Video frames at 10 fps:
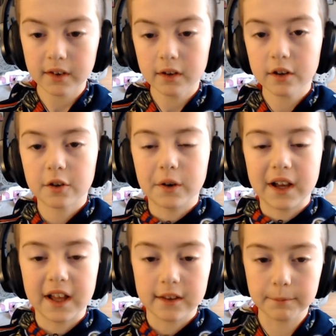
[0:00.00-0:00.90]
So it
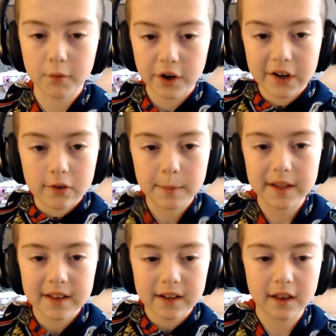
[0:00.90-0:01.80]
has more HP
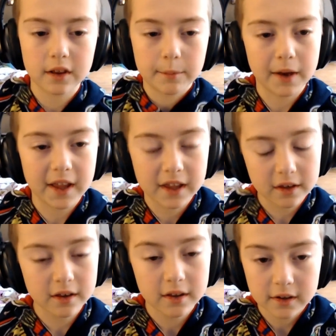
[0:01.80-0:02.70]
than the
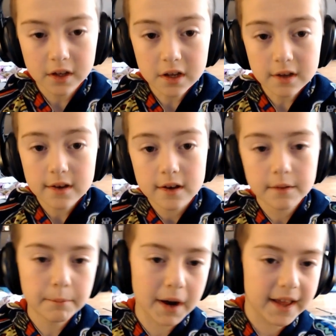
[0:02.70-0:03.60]
spike,
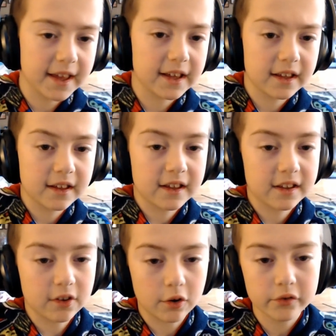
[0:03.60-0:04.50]
but it
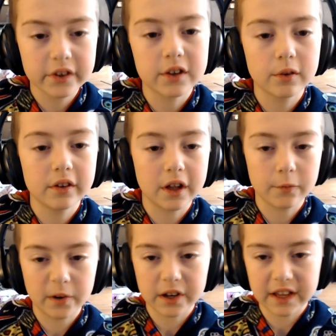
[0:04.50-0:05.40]
only uses on
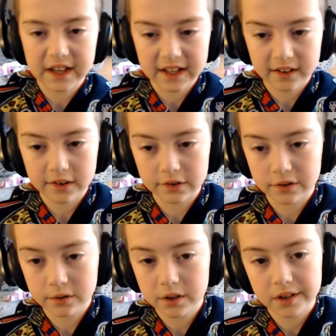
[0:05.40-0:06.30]
one guy,
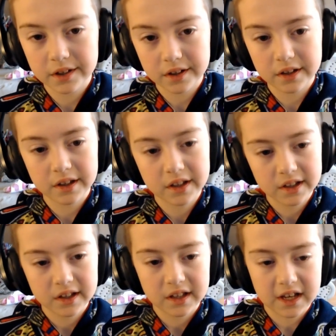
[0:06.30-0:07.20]
so
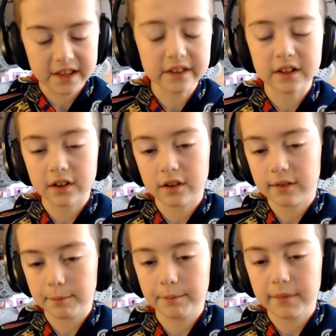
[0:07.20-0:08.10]
I think this,
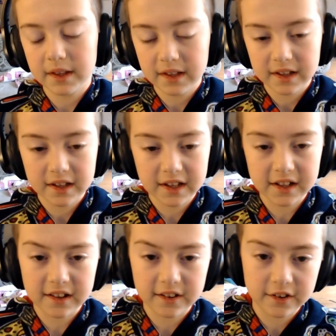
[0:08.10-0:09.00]

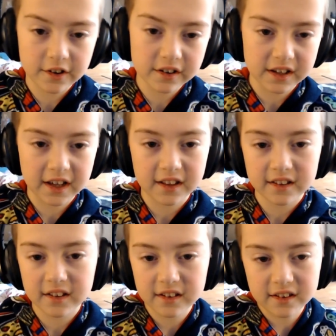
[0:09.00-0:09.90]
in certain
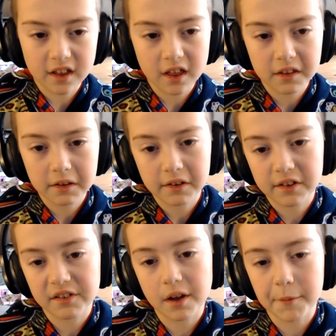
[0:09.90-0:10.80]
cases,
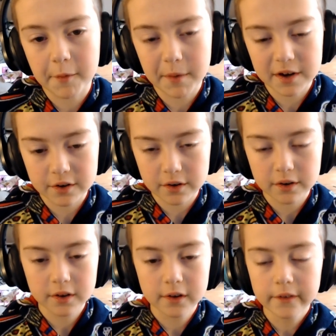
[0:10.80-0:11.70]
some are better.
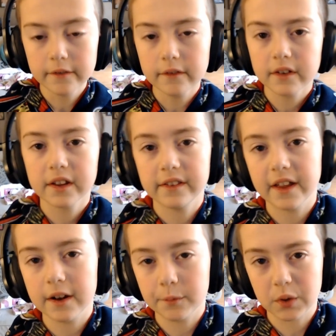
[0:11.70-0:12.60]
And
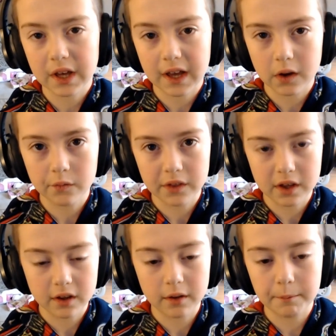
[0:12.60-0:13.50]
then we have
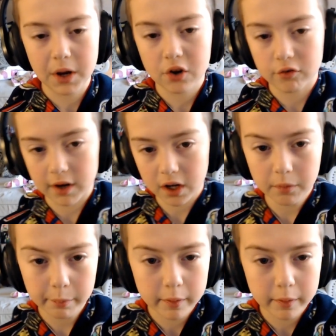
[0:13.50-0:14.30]
the bear trap.